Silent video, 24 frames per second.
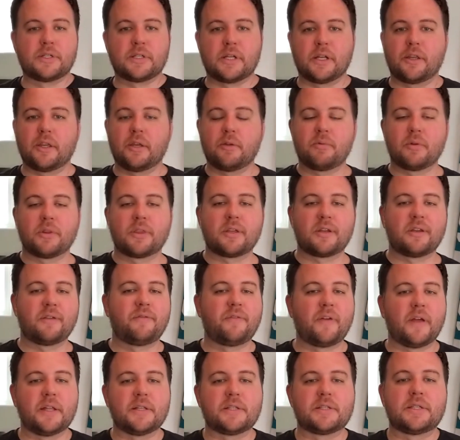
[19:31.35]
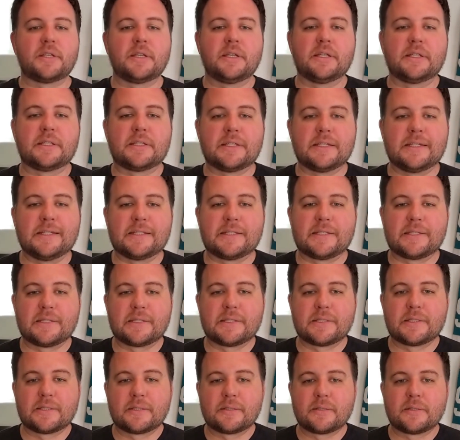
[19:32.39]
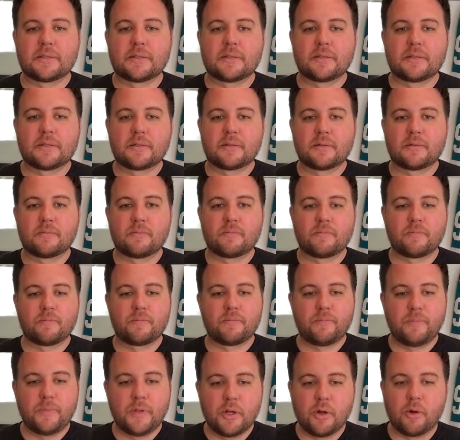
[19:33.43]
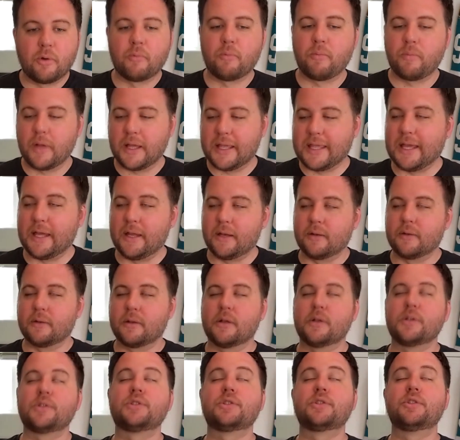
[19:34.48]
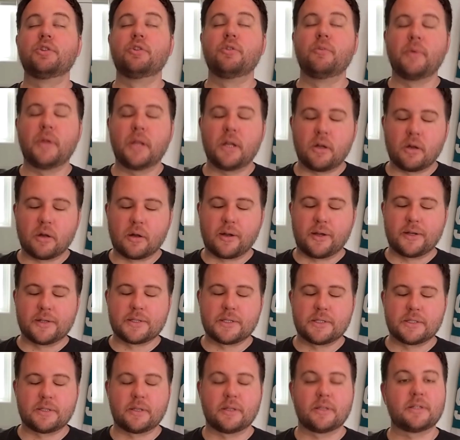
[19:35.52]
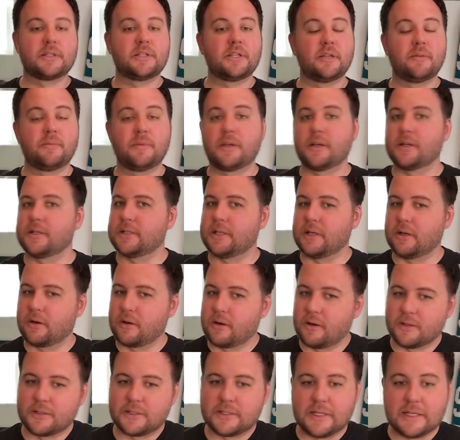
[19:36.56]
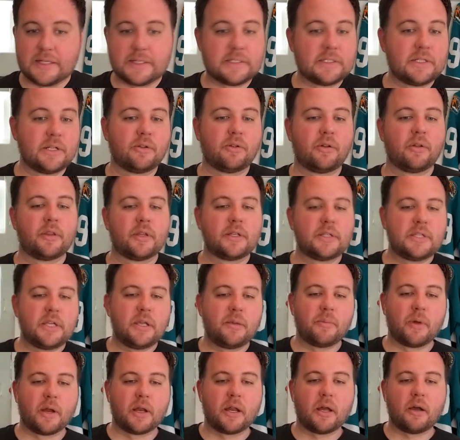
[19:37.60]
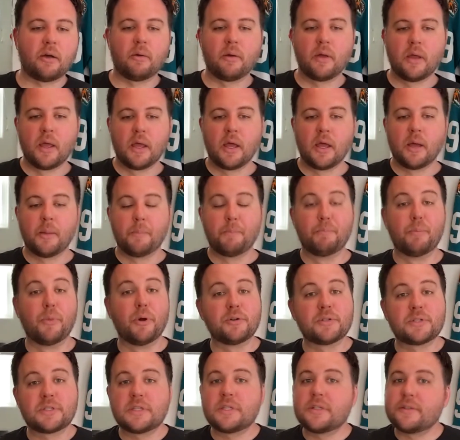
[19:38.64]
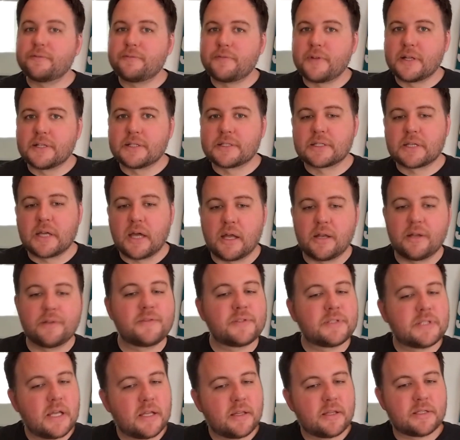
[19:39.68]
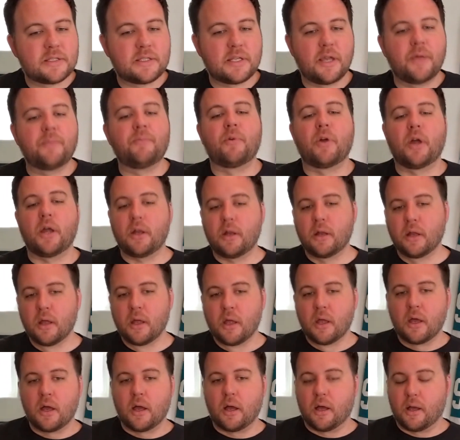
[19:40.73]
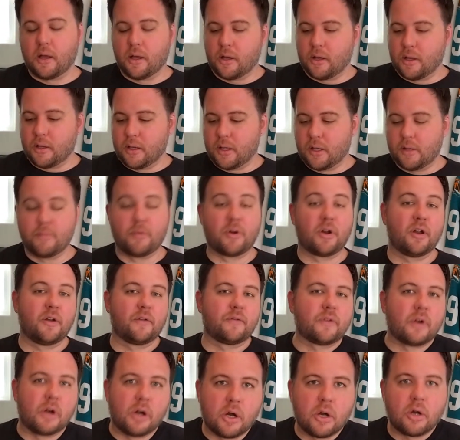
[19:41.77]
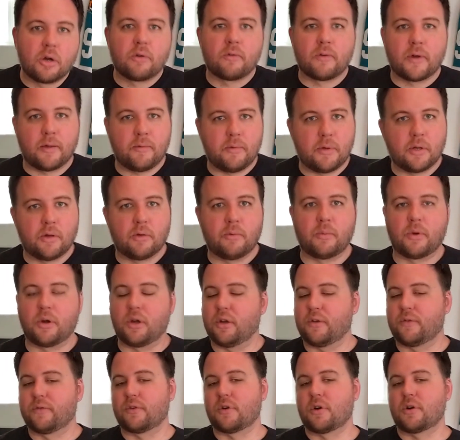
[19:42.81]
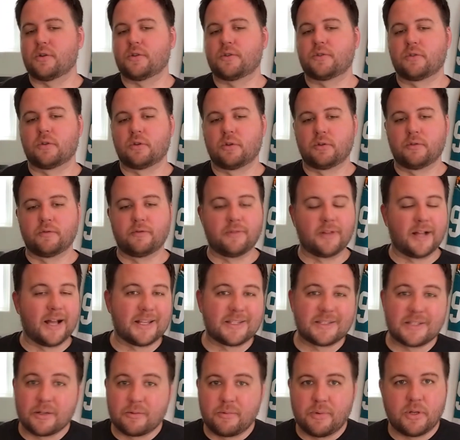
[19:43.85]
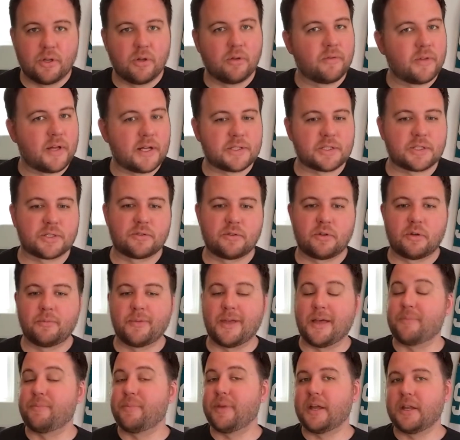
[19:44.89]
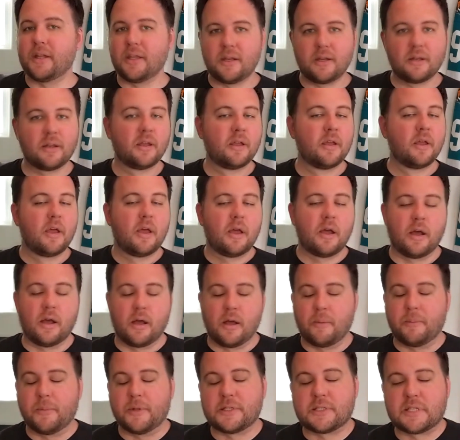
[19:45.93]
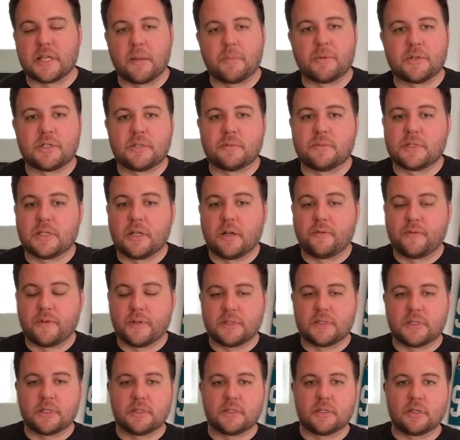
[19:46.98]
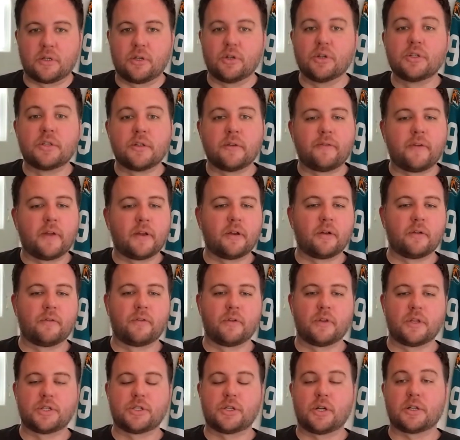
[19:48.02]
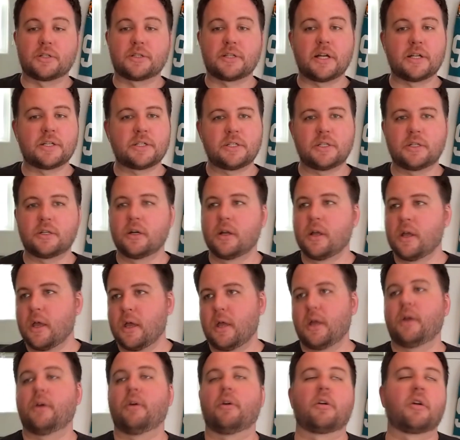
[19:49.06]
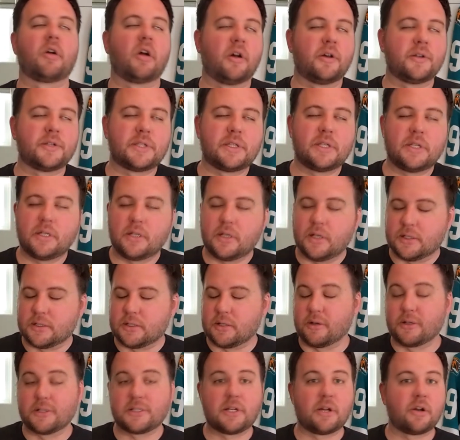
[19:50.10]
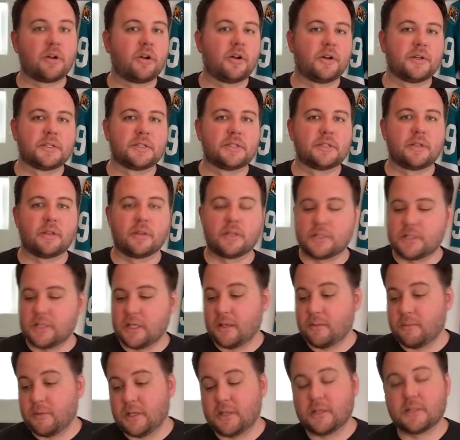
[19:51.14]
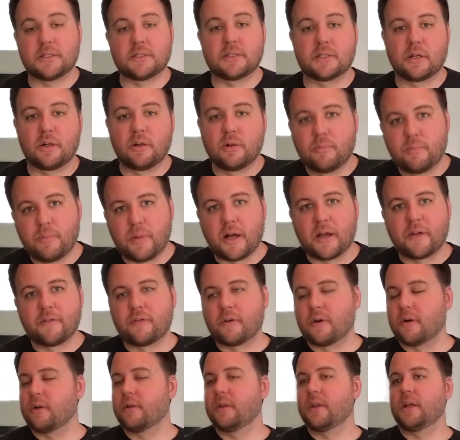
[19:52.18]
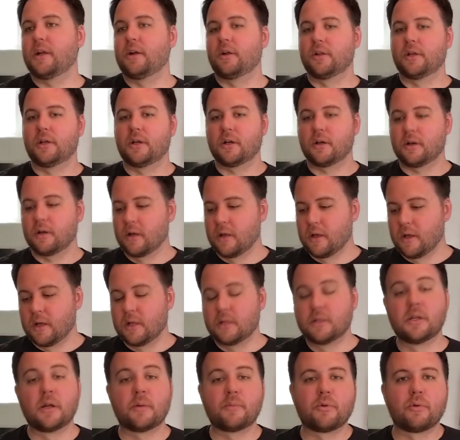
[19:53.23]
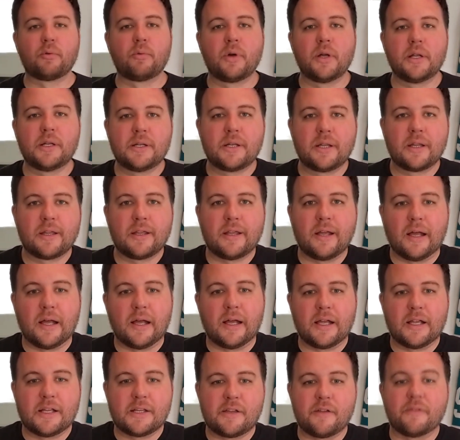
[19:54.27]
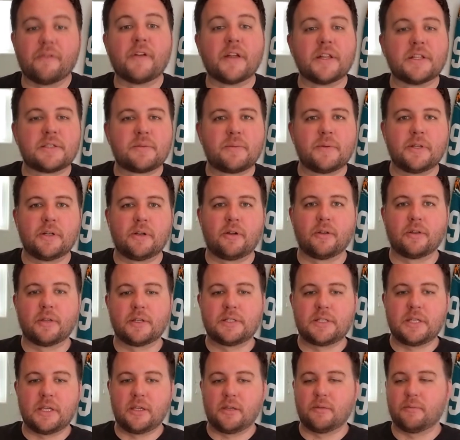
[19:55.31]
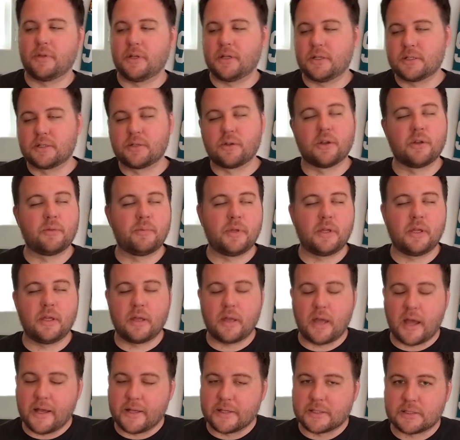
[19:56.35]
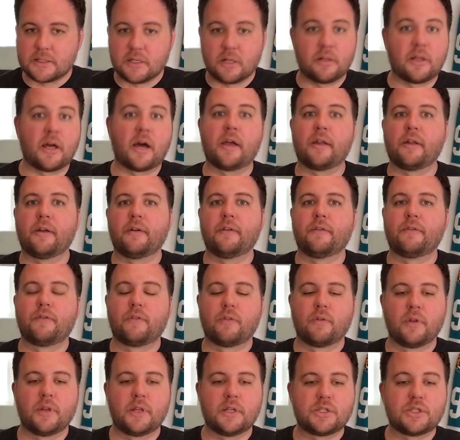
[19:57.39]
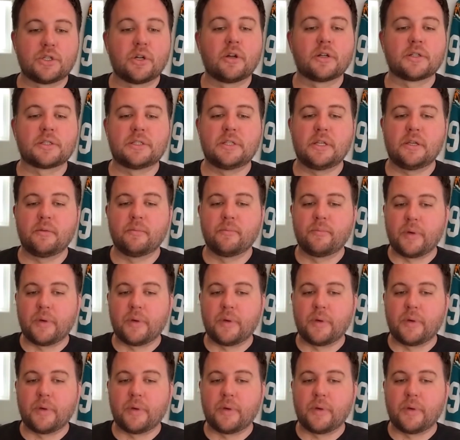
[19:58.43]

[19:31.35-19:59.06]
And I think with the defense, it's you know, again, assuming Eric Carlson's on the team, because Eric Carlson is still on the team right now, Most of the defense kind of stayed the same, right? Mario Ferraro, right? We know Mario Ferraro's role. Vlasic, we know Vlasic's role. Matt Benning established himself as a good defender for the Sharks last year. Erik Karlsson, as long as Erik Karlsson's on the team, he is by far the clear number one defenseman on the team and is going to be asked a lot of for the Sharks team.